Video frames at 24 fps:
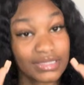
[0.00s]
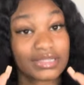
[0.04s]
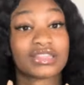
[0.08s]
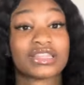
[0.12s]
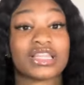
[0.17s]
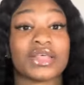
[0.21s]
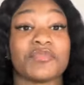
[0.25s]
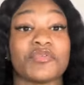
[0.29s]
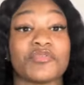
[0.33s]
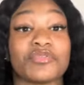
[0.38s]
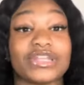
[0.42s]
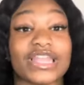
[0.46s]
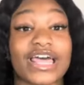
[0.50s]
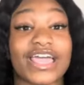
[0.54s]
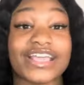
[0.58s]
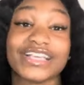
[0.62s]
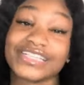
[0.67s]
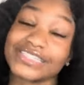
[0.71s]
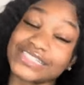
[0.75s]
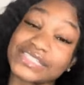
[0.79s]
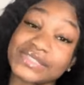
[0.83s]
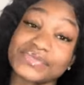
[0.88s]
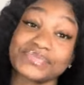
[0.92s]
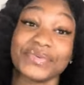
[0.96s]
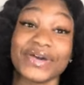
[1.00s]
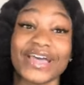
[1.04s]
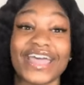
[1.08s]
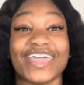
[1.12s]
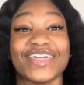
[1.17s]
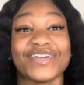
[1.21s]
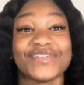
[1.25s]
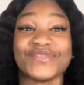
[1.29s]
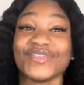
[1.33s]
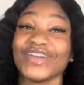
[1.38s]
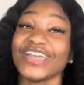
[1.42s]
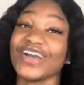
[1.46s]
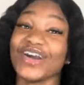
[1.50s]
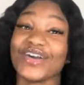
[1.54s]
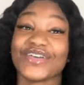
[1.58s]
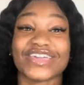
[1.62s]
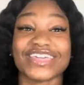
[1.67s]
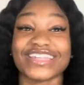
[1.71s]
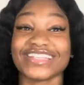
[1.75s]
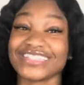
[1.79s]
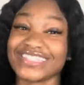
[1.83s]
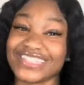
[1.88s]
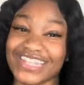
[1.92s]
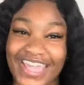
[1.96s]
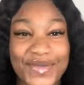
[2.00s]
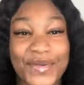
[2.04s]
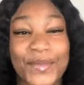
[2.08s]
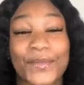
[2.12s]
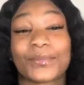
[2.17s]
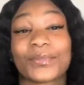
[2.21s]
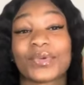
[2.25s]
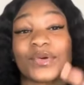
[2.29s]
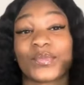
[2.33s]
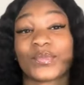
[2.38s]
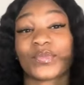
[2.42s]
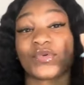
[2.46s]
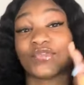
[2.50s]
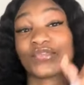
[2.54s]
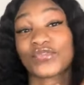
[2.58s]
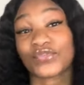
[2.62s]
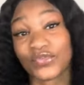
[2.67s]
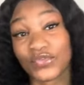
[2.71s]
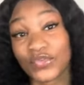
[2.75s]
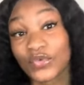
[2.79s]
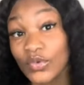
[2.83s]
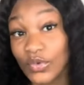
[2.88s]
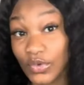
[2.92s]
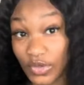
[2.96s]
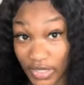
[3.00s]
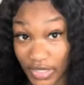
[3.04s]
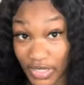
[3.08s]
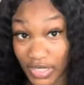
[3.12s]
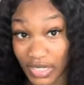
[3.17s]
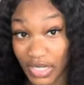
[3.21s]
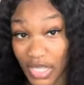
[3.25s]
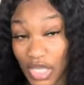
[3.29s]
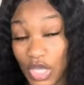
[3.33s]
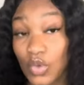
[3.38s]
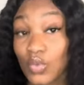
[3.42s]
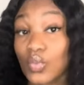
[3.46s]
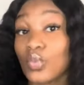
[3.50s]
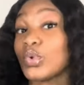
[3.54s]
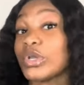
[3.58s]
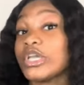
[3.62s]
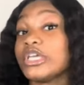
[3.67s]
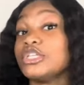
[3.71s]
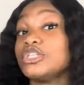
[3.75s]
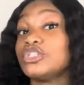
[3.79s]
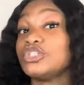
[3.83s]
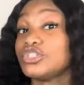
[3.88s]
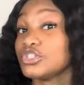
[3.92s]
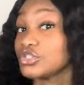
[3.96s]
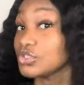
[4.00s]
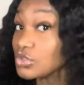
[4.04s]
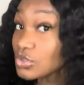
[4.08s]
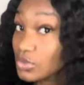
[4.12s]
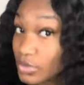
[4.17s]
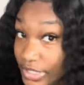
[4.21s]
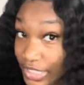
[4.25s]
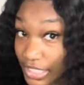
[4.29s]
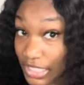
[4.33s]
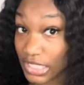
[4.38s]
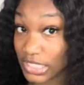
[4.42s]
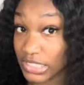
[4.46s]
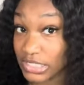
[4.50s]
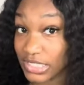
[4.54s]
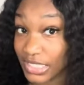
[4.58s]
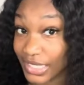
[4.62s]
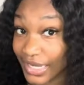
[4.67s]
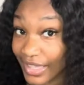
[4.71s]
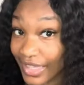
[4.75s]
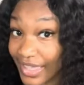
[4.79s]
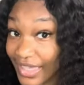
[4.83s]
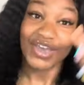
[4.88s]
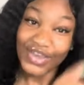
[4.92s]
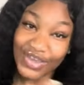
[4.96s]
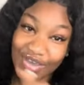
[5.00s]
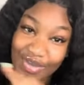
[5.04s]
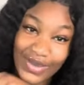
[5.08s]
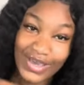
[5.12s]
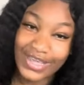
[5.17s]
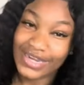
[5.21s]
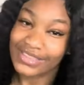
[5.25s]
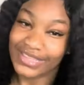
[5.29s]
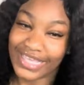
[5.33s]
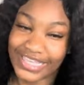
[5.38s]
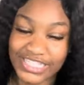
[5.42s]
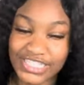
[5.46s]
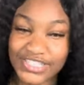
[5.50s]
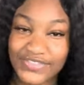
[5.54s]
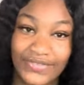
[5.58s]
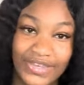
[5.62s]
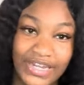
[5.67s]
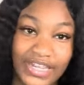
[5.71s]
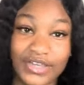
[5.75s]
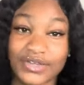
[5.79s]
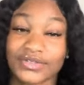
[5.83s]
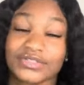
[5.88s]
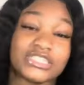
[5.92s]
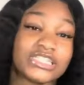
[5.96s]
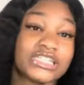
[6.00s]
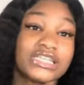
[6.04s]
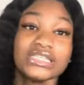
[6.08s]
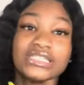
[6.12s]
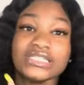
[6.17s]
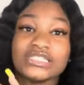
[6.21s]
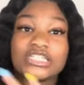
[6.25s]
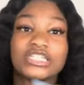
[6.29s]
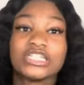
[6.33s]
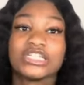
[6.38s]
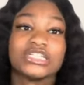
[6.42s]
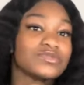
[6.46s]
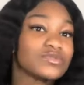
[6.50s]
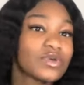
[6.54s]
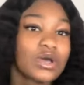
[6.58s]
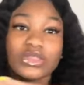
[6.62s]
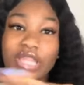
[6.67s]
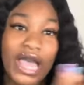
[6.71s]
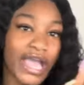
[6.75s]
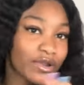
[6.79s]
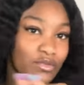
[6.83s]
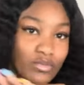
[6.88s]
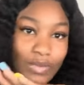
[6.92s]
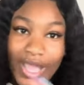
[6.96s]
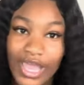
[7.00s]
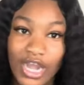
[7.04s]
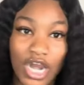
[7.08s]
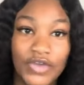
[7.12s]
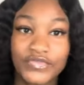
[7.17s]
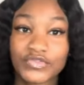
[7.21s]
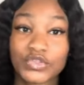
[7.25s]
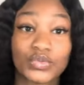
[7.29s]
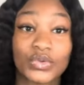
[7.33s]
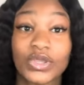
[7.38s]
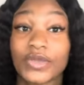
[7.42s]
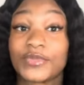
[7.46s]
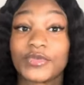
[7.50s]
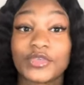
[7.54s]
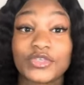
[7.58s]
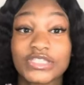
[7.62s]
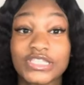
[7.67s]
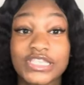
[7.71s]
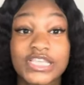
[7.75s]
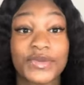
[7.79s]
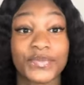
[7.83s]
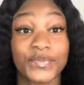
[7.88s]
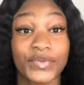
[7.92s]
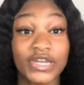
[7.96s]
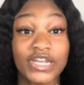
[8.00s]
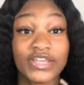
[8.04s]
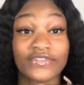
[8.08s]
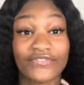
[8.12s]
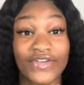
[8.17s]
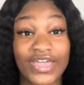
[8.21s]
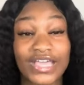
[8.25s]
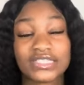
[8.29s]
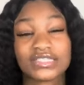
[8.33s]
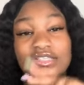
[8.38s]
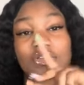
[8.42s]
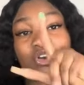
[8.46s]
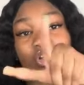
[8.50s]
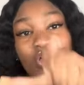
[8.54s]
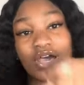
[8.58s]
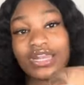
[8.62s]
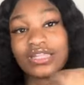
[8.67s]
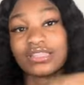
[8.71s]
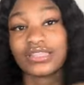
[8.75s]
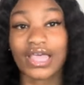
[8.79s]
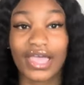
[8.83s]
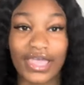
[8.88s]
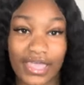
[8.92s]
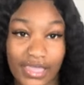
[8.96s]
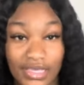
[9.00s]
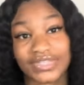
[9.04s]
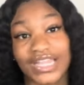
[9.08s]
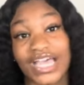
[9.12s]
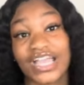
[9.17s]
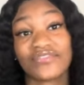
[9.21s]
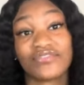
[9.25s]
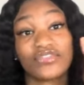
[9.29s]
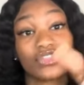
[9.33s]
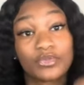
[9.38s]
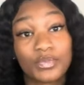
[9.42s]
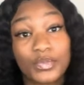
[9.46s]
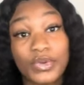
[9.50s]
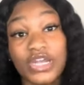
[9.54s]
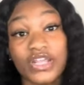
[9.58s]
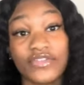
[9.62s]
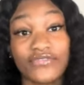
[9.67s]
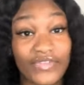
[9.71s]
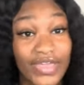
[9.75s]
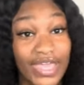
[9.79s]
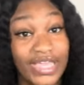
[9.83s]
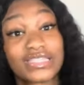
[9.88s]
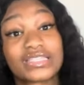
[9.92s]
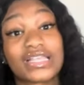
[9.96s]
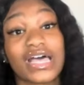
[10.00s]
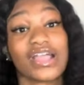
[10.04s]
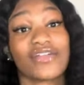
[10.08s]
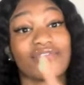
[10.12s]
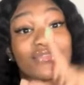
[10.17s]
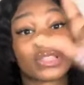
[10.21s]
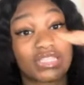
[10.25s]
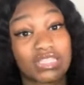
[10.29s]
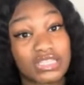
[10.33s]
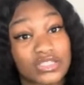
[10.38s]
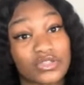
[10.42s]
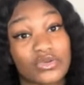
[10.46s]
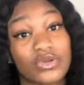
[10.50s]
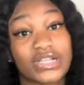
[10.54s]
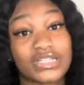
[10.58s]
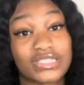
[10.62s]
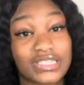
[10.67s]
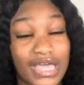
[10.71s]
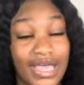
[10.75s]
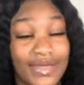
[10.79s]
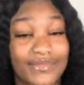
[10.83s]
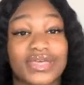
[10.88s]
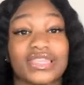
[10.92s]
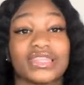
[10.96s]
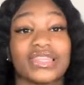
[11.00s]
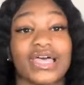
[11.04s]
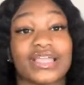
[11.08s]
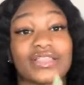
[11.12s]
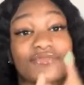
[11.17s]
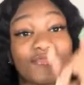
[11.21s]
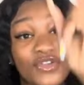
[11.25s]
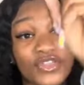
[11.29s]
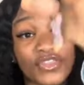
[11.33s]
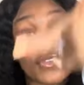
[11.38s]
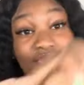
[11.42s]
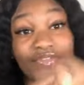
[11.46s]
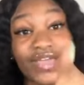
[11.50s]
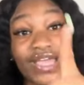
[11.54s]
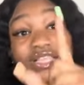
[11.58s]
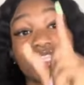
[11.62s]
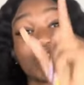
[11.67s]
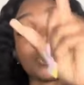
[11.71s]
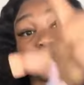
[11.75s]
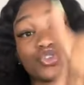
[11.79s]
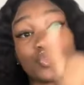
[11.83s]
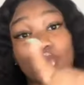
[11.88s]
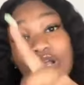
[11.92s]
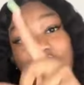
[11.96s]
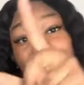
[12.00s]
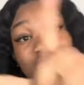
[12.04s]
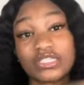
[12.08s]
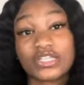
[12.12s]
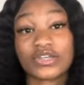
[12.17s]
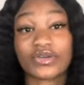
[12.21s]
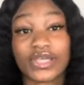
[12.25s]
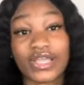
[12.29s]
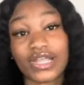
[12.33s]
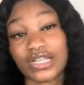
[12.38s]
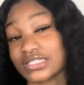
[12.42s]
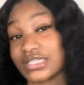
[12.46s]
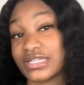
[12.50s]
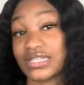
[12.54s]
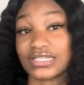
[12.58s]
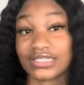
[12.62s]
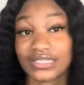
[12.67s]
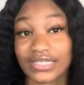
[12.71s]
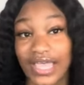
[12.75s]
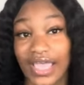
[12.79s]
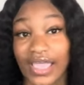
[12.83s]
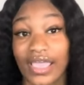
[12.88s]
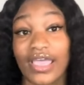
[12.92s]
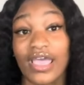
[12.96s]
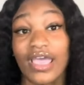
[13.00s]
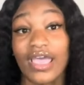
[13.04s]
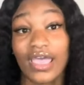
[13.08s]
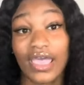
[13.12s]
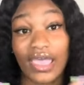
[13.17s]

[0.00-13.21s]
Let me relax, but we gonna get into that. But before we do get into that, go ahead and like this video. Just like right off the rip. You see a pretty face, so go ahead and like. Like for the pretty face, like for the story time, and like for the fact that you are still here to this day.